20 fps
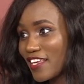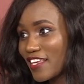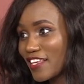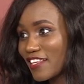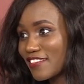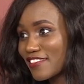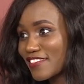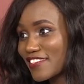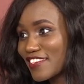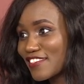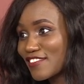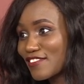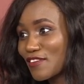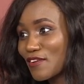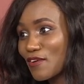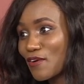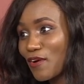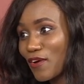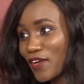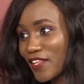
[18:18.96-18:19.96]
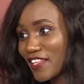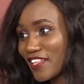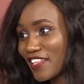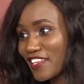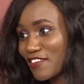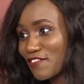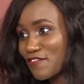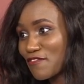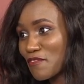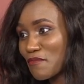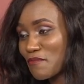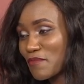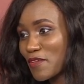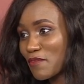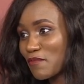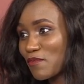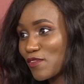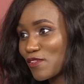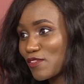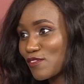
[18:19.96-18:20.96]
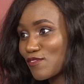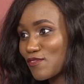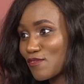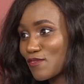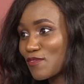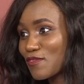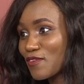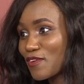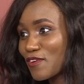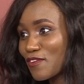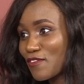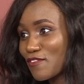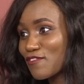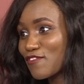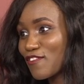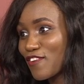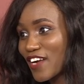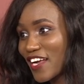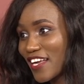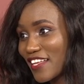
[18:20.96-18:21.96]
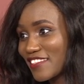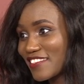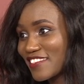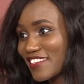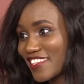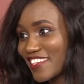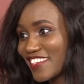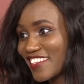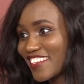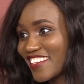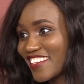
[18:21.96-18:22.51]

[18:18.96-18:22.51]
Is it godly for people to go for counseling?